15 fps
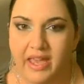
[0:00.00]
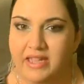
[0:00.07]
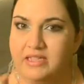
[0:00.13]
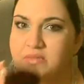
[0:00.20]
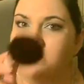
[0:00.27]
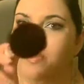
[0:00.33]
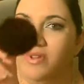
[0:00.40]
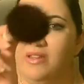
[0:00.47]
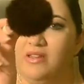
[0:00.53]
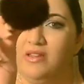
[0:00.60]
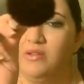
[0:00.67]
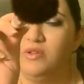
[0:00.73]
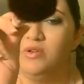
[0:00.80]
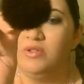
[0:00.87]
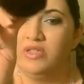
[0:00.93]
It
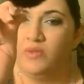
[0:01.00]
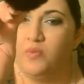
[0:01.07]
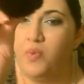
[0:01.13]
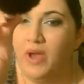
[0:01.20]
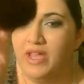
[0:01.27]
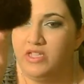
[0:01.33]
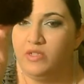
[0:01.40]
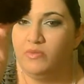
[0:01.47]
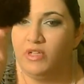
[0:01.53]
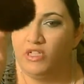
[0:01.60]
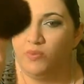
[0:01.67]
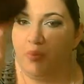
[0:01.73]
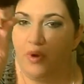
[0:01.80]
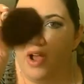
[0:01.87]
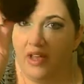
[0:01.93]
uses way too
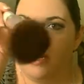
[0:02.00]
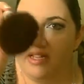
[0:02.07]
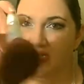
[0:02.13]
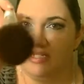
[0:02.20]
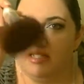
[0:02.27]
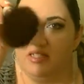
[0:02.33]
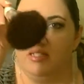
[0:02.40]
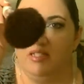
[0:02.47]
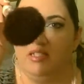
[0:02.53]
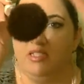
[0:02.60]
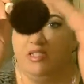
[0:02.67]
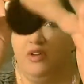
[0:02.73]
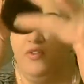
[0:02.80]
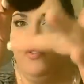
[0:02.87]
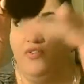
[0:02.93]
much product because
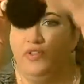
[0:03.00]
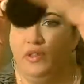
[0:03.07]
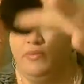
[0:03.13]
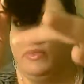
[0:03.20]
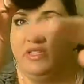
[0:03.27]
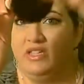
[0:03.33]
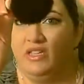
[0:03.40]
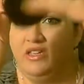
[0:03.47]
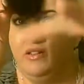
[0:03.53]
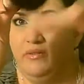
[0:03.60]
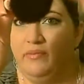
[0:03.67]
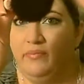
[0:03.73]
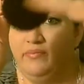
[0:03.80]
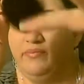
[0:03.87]
it's so flimsy.